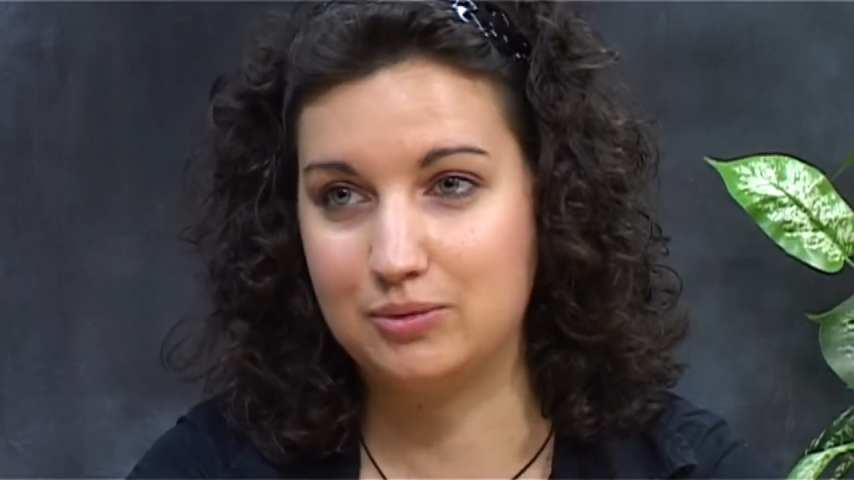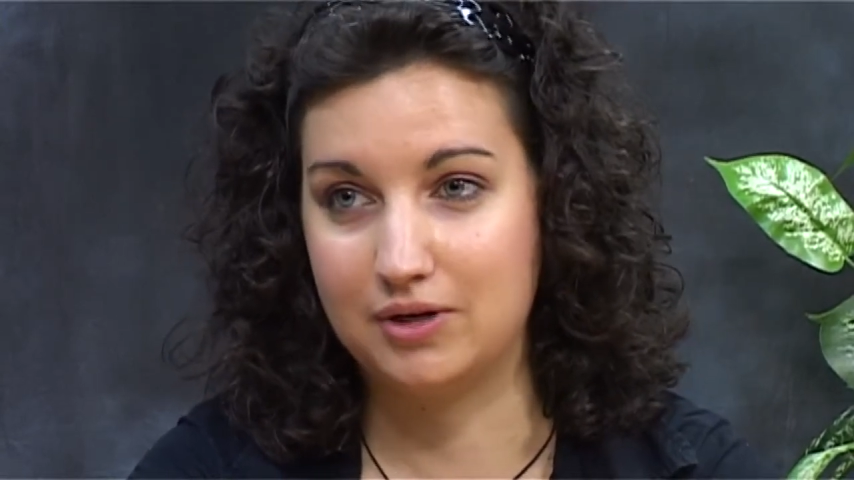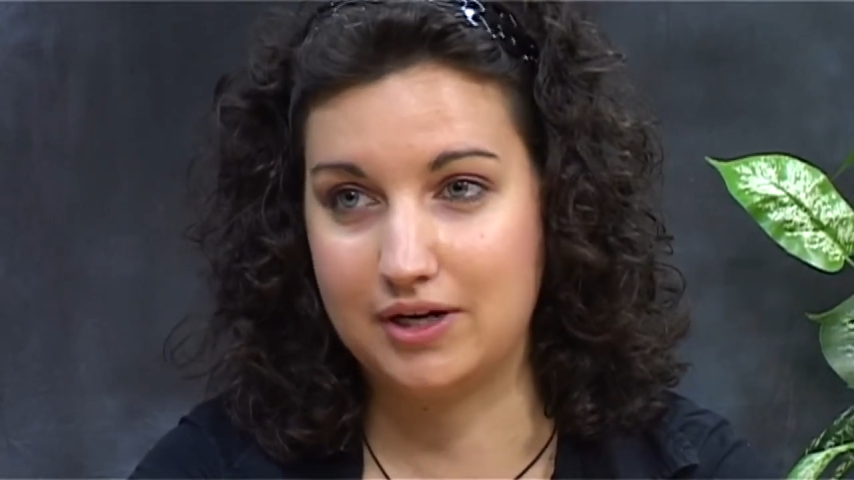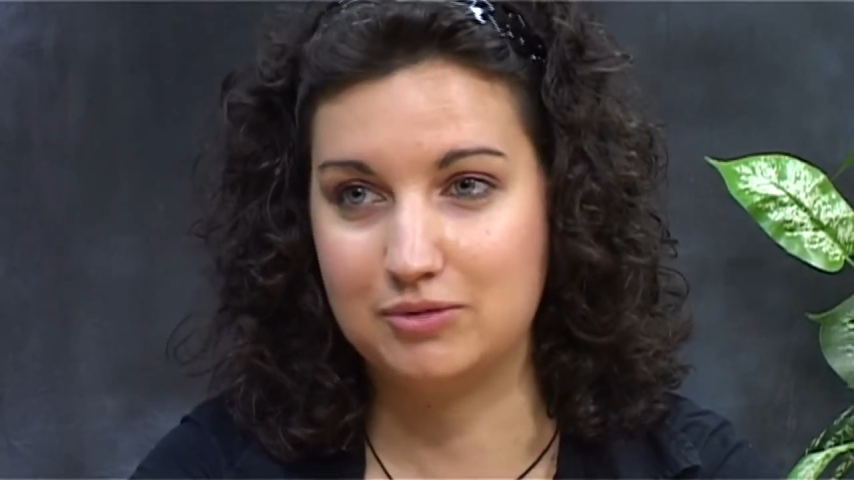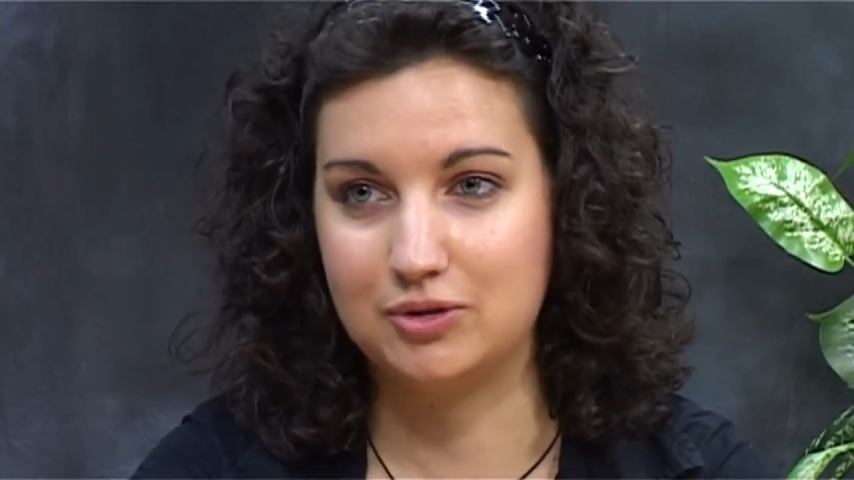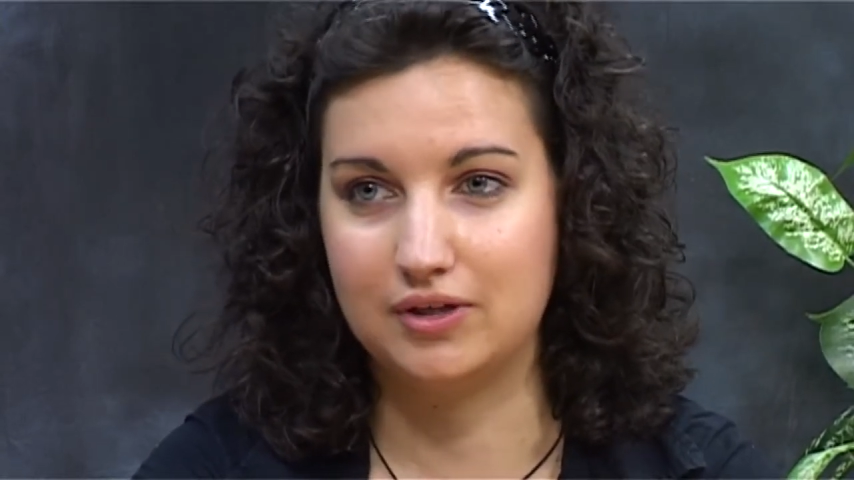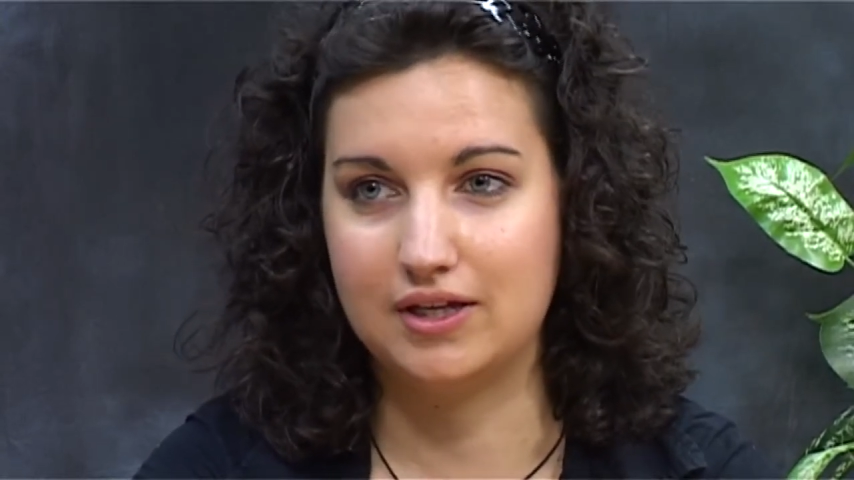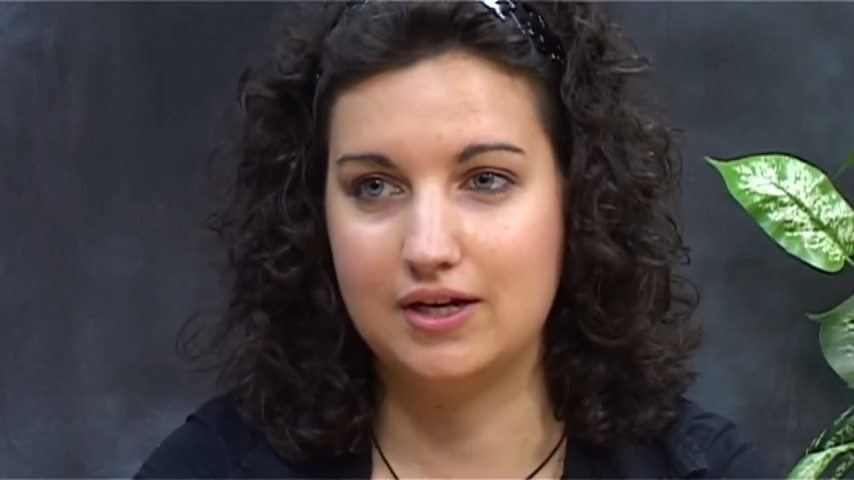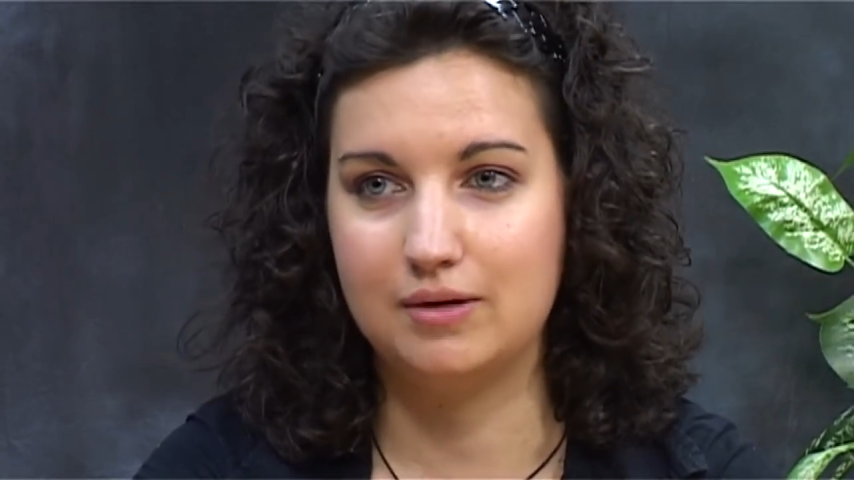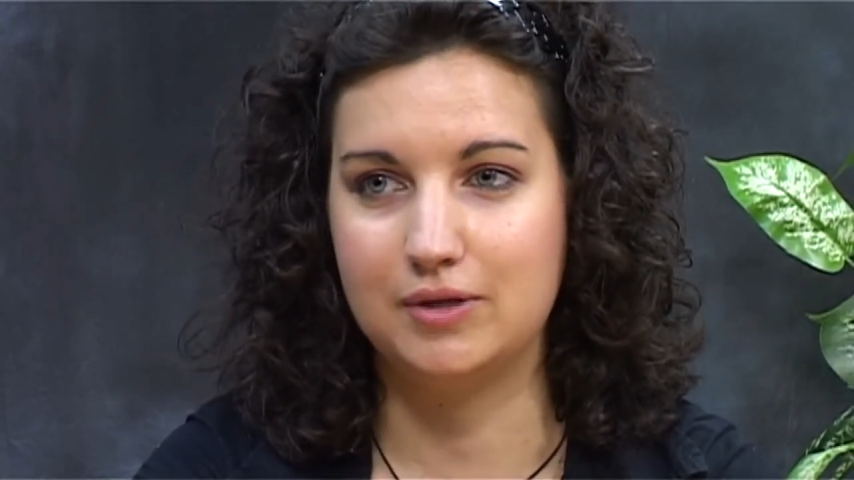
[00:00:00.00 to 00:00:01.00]
what I'm doing
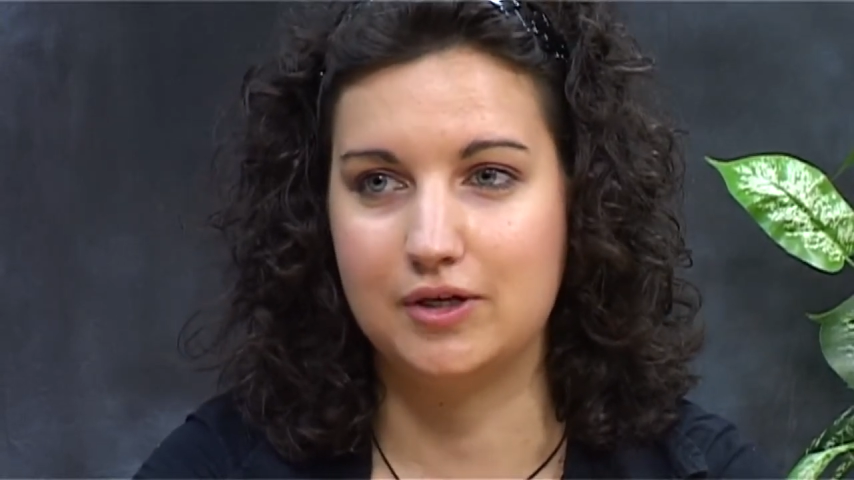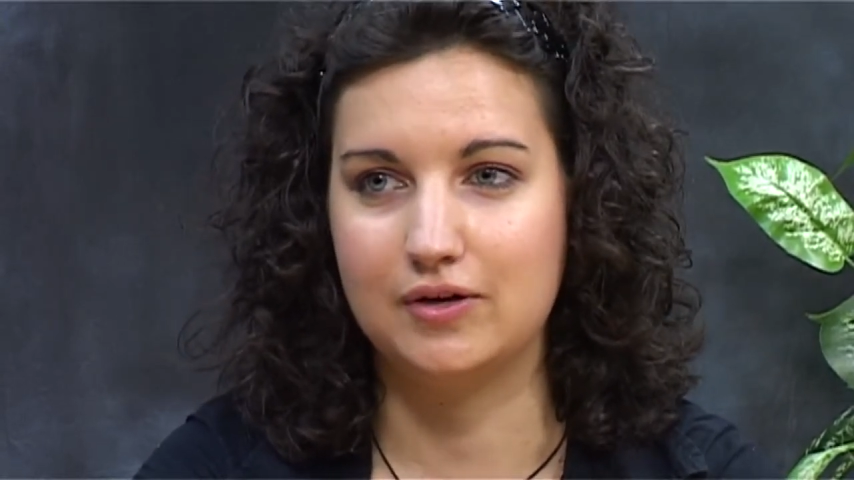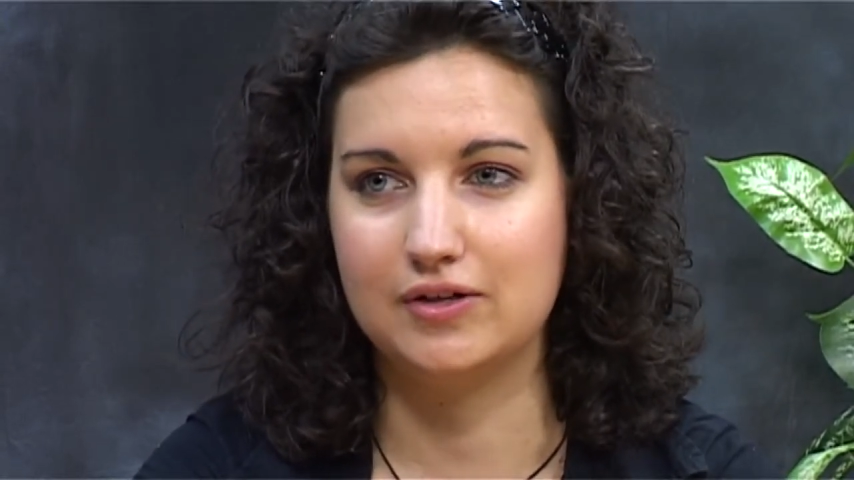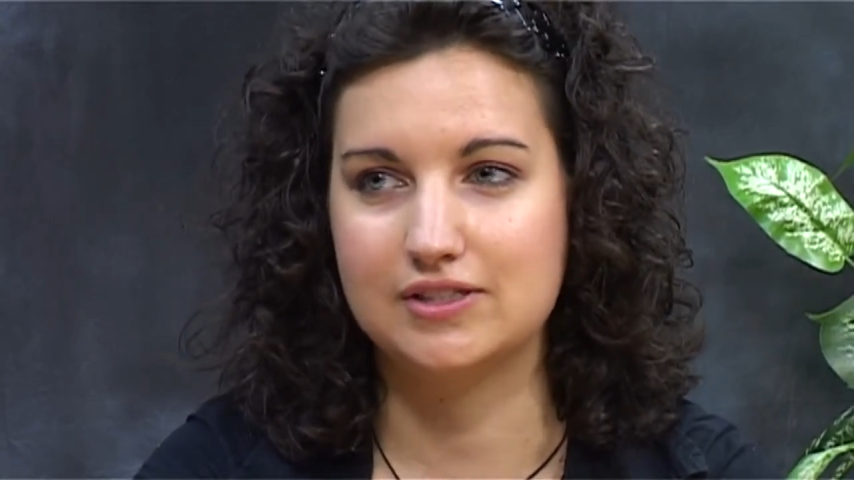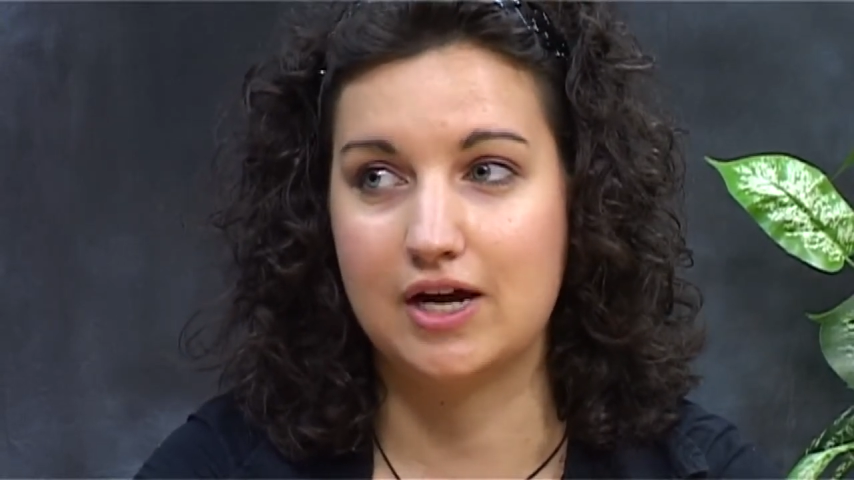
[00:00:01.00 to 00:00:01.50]
here because